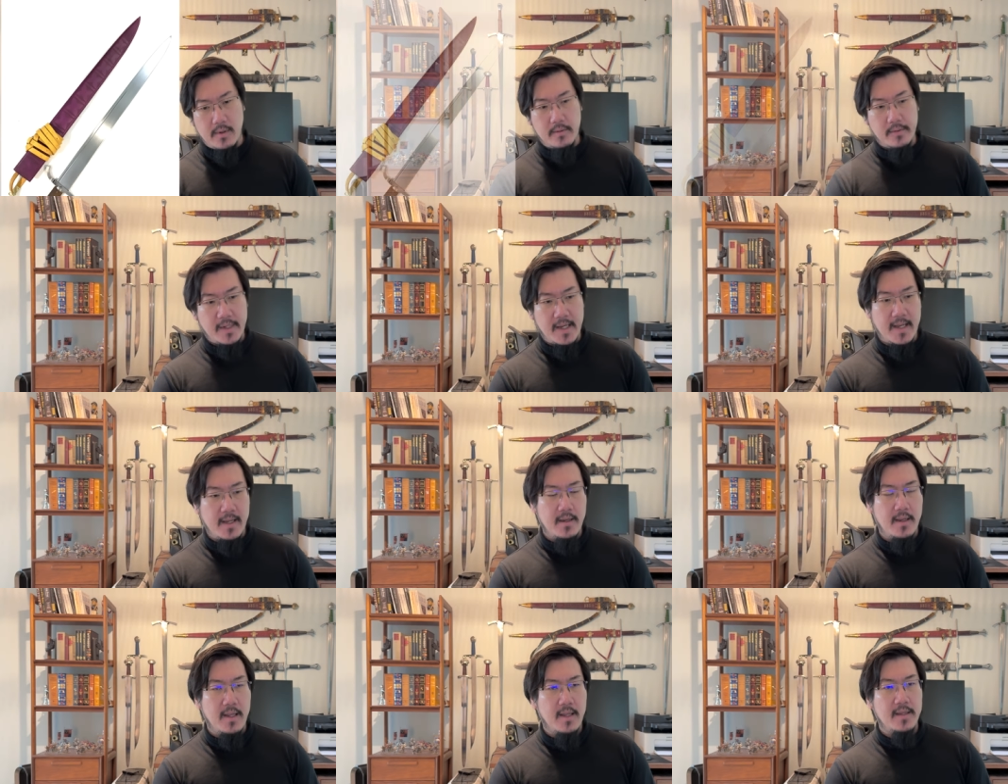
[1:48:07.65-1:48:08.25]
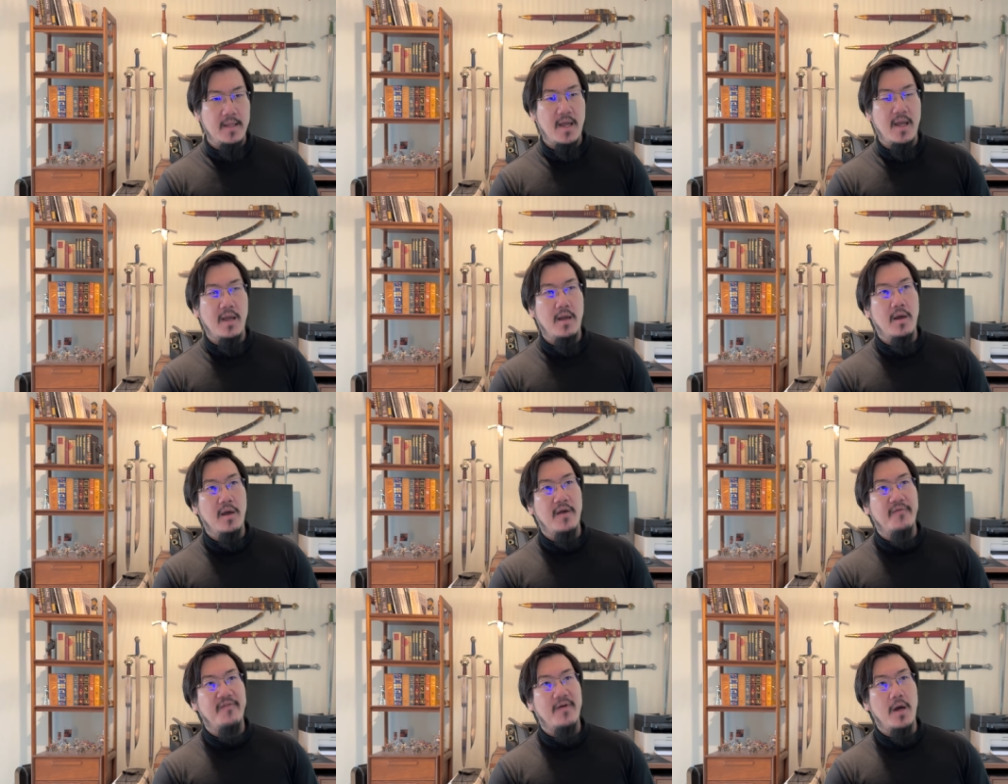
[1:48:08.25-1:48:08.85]
Okay, and I
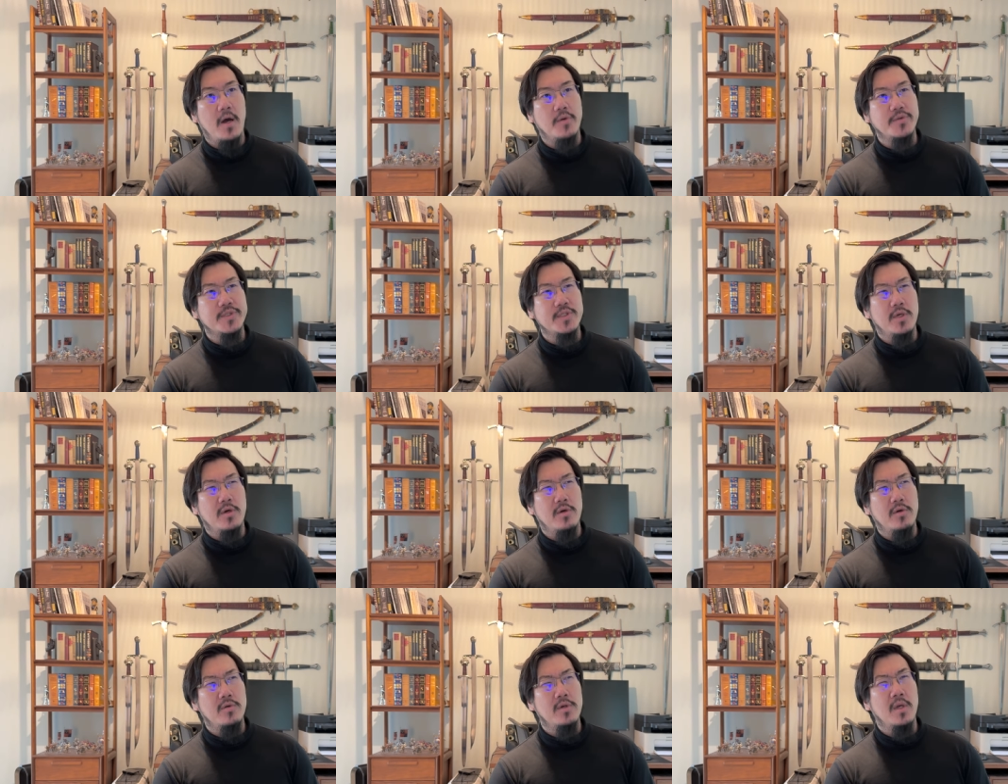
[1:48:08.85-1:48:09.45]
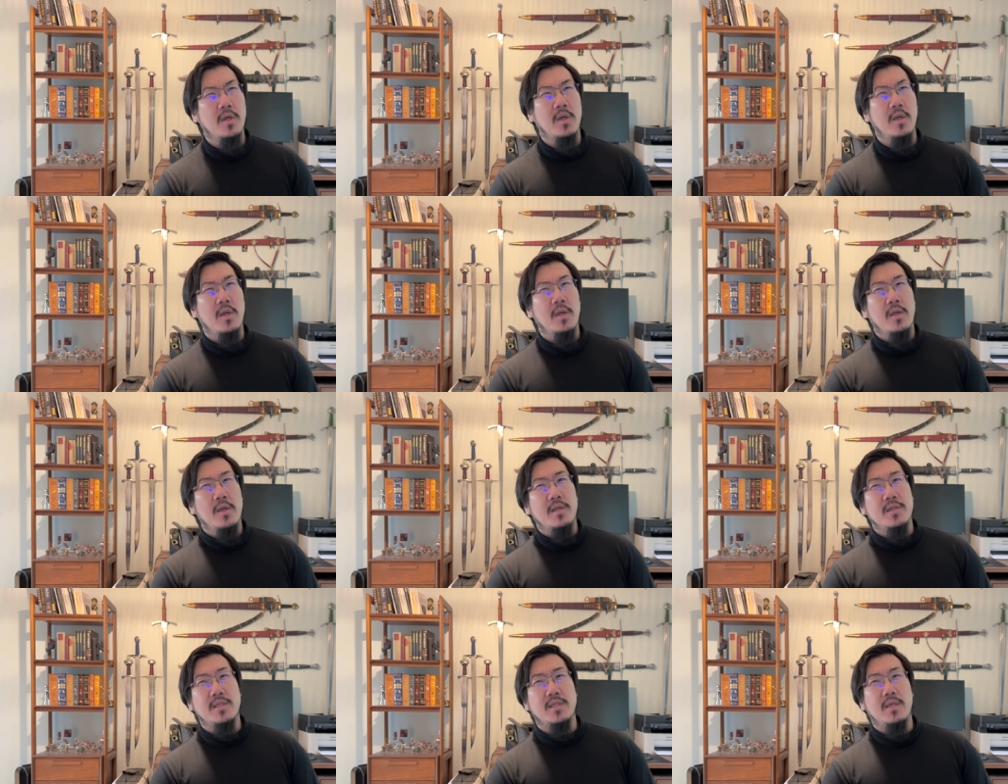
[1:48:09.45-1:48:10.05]
have also
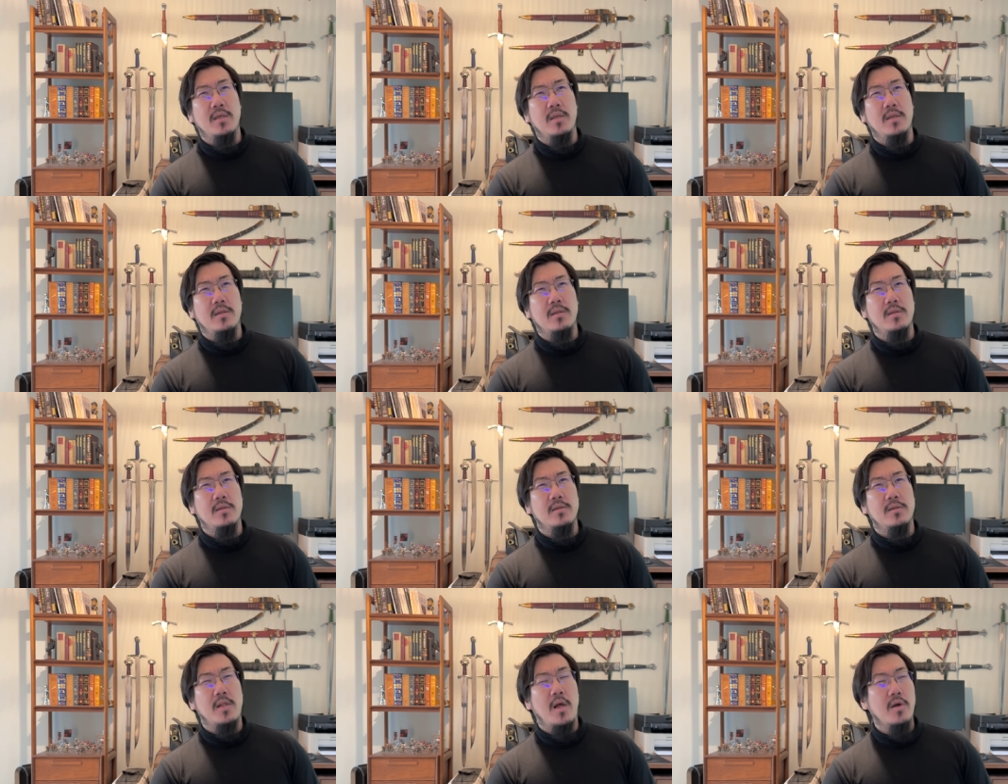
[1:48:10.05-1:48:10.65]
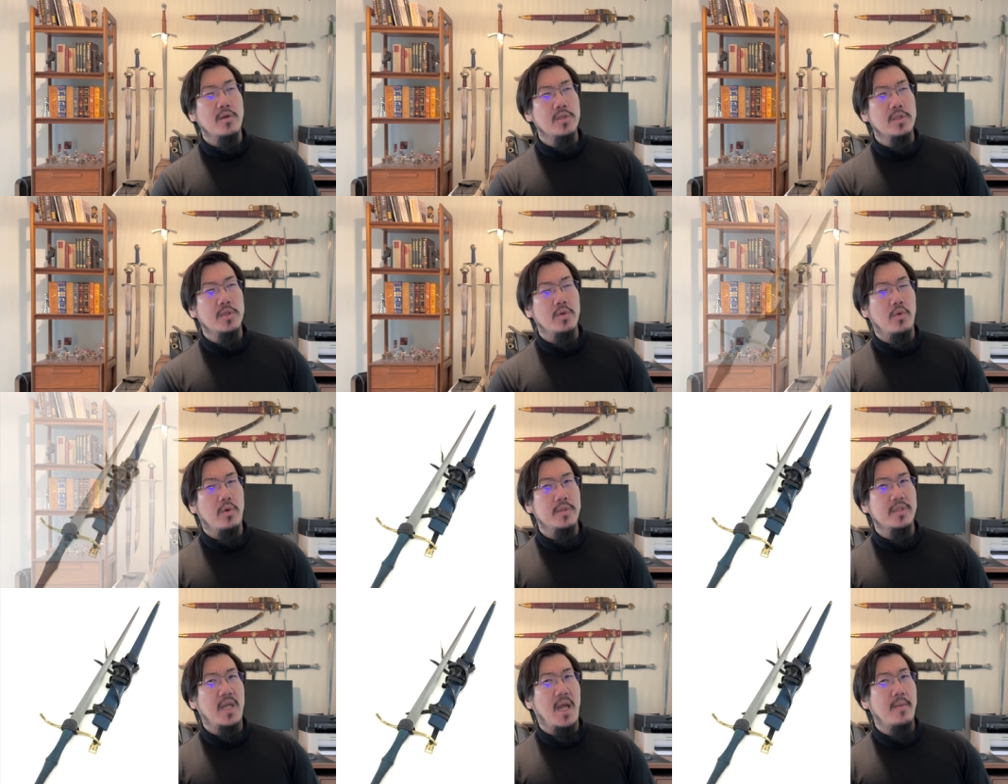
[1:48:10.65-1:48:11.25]
seen long
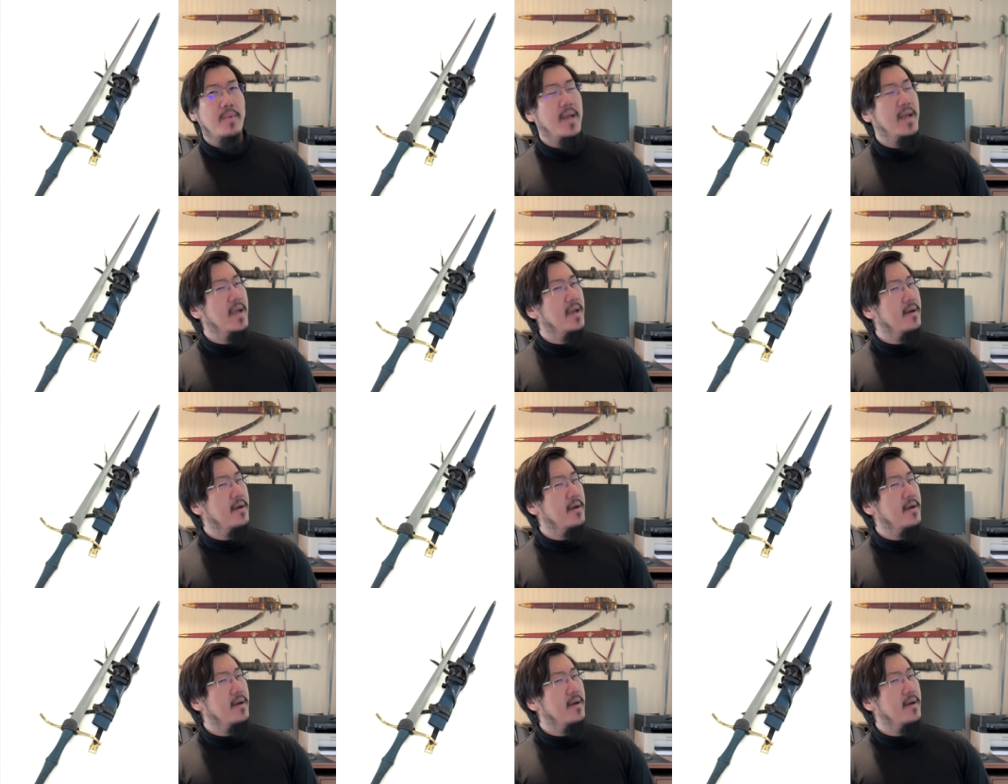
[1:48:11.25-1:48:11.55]
sword type